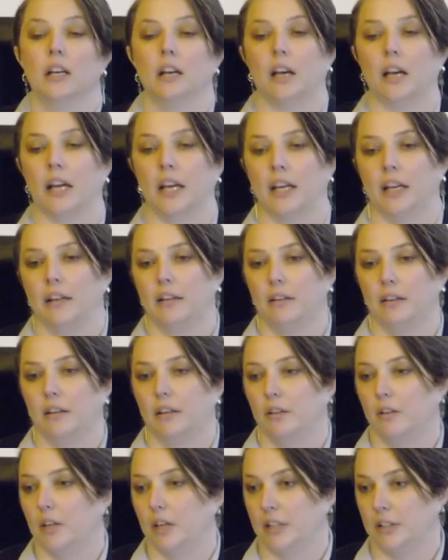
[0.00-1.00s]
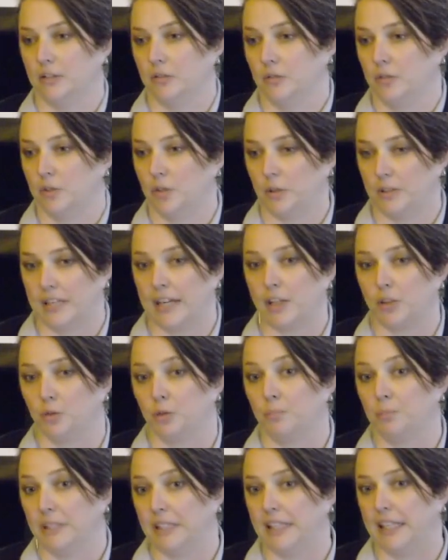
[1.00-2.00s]
And so it's
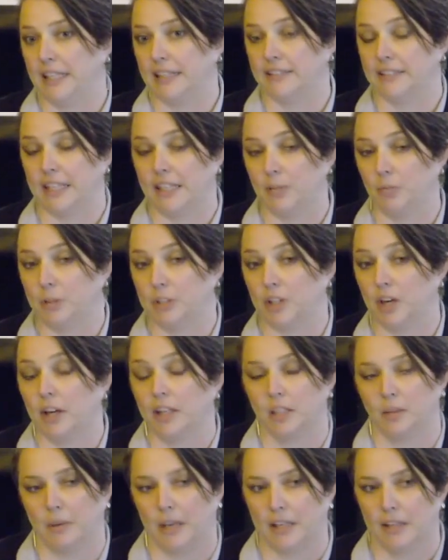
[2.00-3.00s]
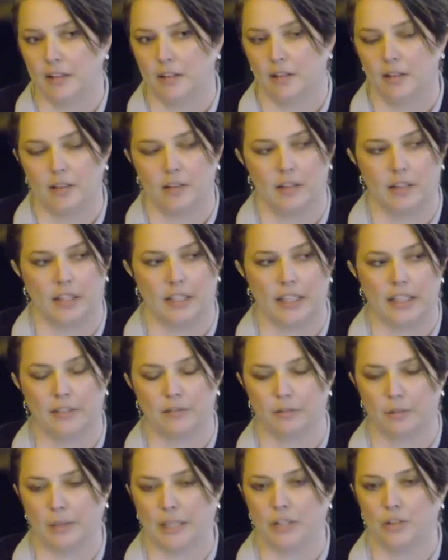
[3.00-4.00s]
actual meetings, and we document the
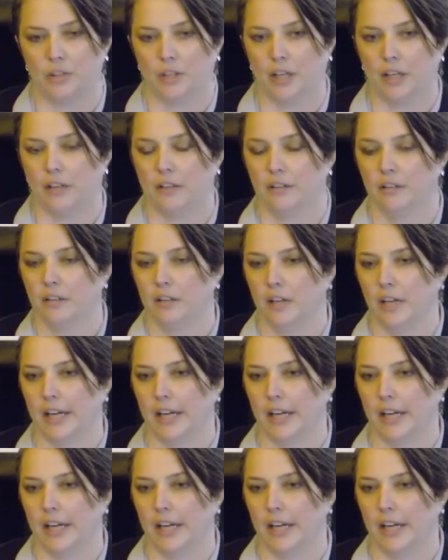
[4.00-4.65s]
information